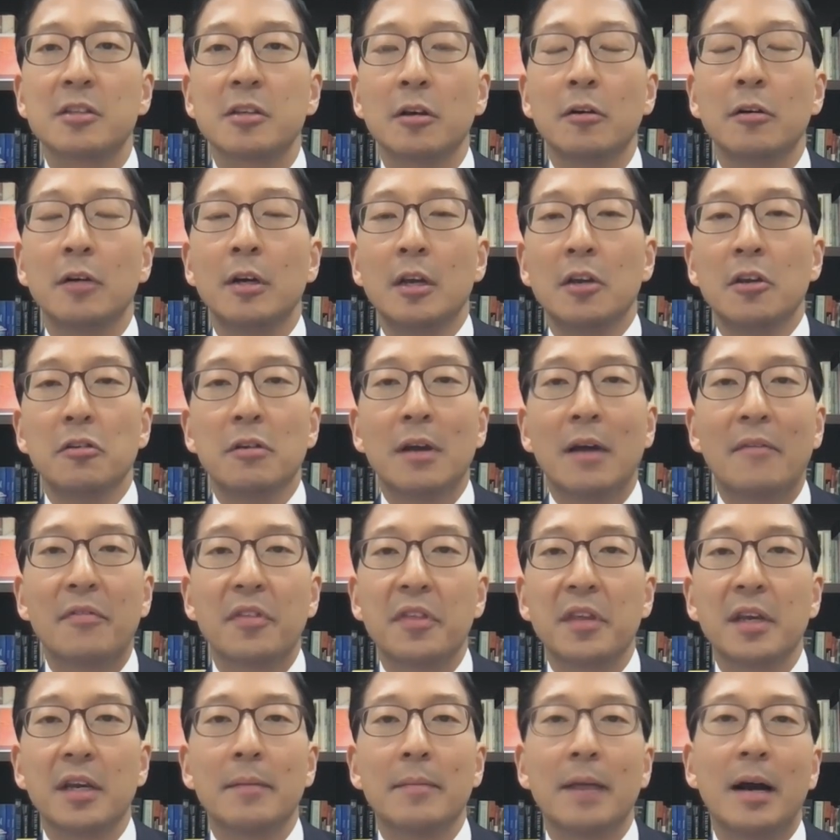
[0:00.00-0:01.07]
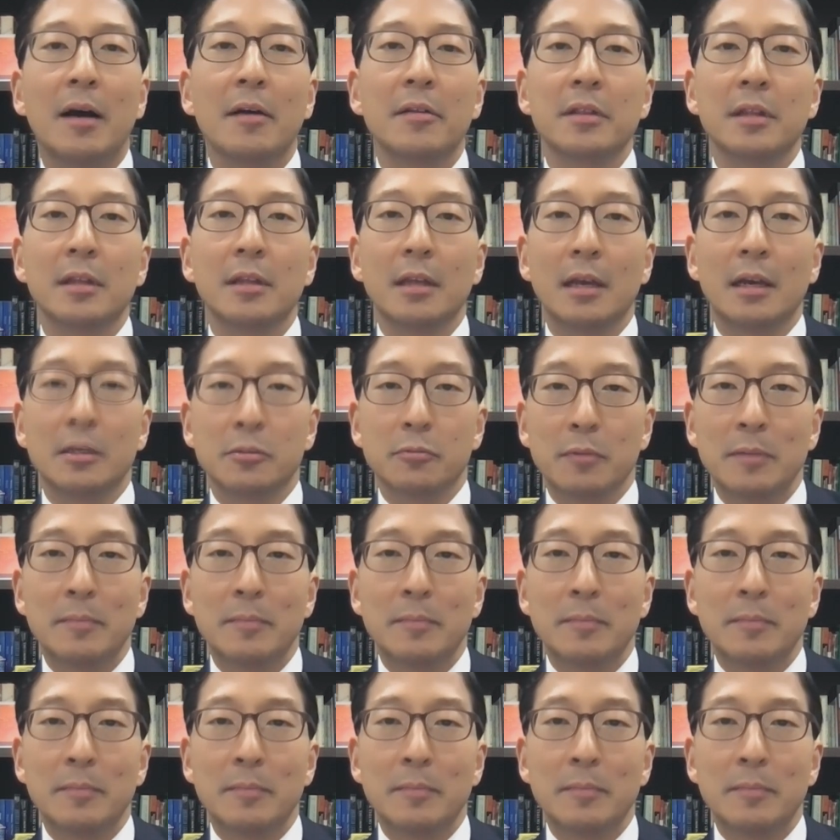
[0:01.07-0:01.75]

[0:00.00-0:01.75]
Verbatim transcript: So mm-hmm. you have to think about, as